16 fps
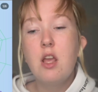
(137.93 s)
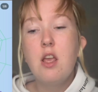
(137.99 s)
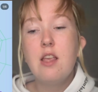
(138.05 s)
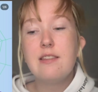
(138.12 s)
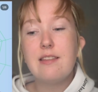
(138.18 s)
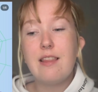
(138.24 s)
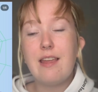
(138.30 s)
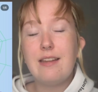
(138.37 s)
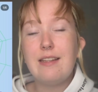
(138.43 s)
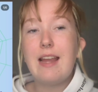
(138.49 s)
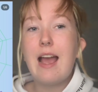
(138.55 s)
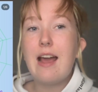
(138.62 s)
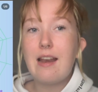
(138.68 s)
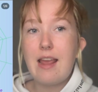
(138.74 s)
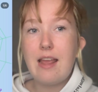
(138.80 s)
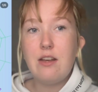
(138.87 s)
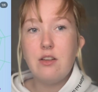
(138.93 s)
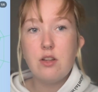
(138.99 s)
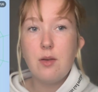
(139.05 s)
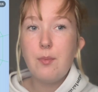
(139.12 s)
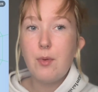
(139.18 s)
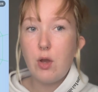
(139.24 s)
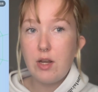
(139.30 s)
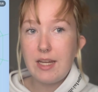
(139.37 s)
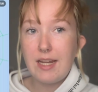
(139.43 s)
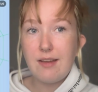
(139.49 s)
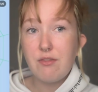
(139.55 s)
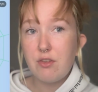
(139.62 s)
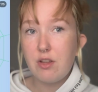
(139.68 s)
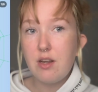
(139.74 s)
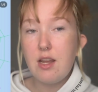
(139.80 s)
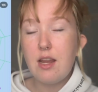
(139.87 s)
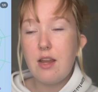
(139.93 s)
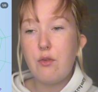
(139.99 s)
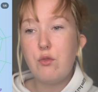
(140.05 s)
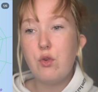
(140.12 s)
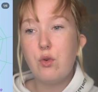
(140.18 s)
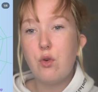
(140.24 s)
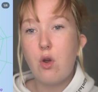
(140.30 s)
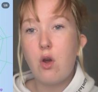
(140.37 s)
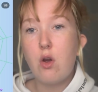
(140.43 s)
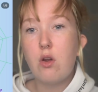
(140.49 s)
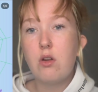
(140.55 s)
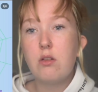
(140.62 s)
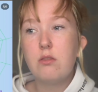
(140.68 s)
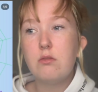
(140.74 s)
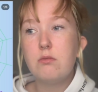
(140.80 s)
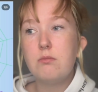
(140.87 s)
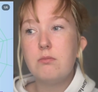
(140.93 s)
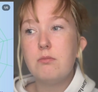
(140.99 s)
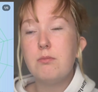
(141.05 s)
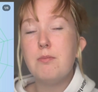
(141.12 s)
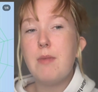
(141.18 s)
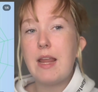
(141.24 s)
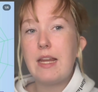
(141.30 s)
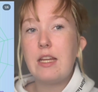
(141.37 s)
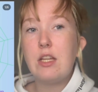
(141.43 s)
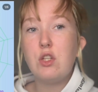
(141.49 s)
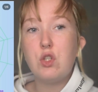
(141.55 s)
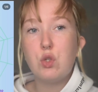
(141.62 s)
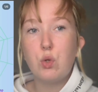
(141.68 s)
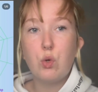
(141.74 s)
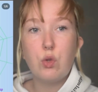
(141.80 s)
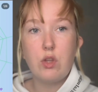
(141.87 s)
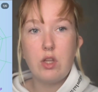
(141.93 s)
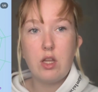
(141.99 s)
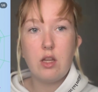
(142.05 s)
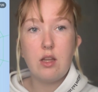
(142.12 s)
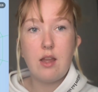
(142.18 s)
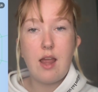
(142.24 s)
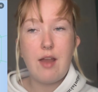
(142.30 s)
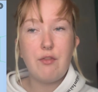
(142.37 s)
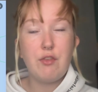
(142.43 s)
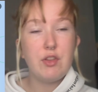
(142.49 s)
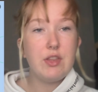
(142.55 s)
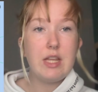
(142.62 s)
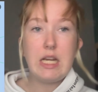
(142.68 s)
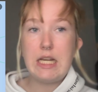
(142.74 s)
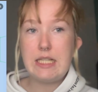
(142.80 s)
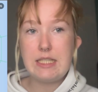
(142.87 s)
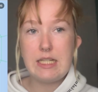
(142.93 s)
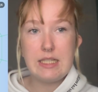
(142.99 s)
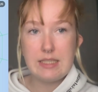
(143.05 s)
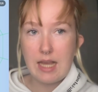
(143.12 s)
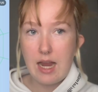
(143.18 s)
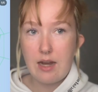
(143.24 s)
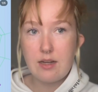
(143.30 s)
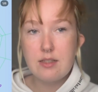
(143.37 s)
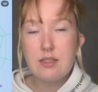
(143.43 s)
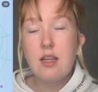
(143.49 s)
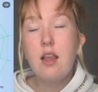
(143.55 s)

so they can end up uneven if you're not making sure that everything is exact.